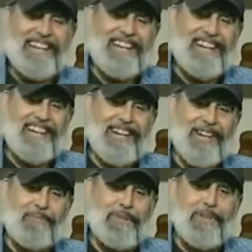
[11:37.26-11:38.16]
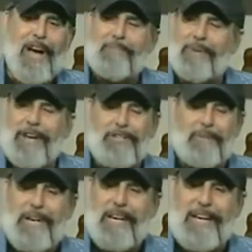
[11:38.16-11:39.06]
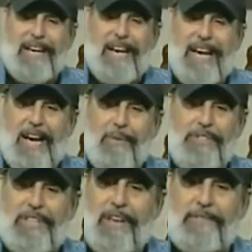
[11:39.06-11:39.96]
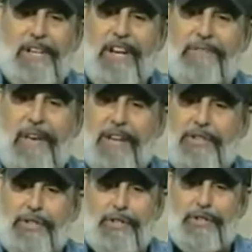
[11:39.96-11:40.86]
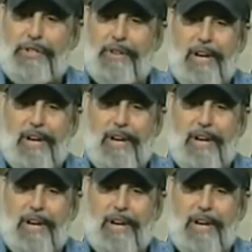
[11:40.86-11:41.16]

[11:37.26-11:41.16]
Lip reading: But God blessed me. It was definitely an adventure.